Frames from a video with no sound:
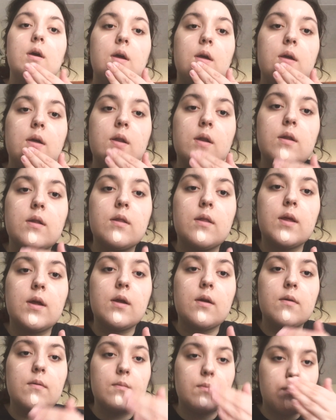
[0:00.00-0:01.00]
and
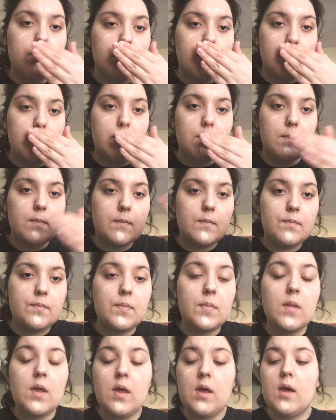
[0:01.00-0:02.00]
there.
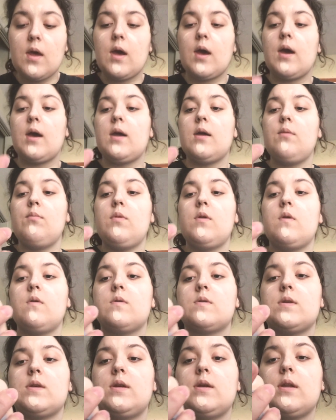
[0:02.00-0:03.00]
I'm
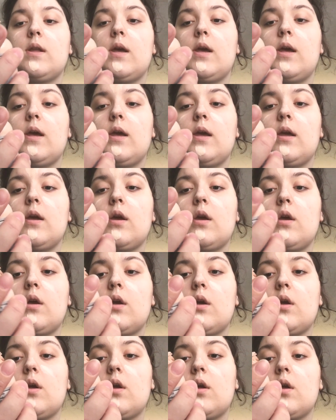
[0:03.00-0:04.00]
using a
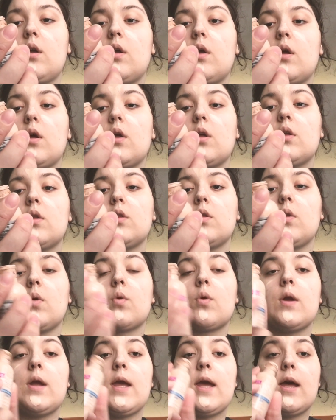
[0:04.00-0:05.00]

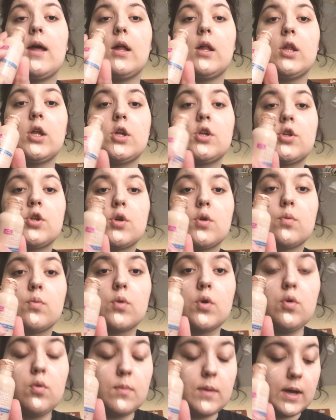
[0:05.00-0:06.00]
L'Oreal
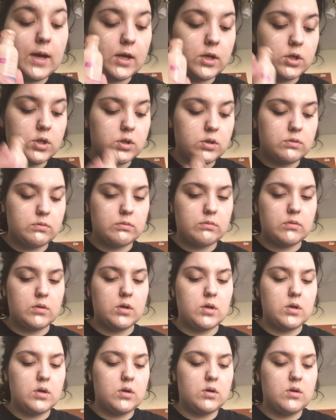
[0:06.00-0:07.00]
True Match,
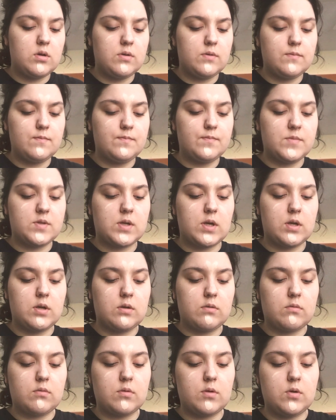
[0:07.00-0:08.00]
it's kind
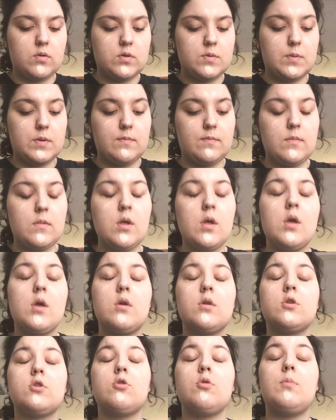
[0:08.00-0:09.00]
of gross, but
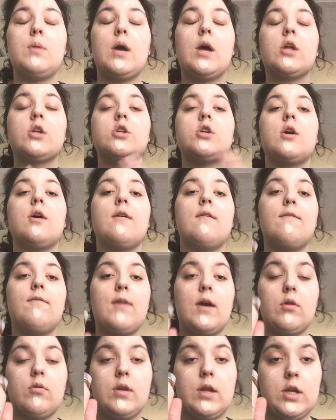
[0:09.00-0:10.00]
True Match
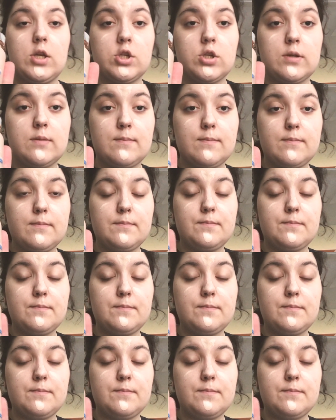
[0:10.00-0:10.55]
foundation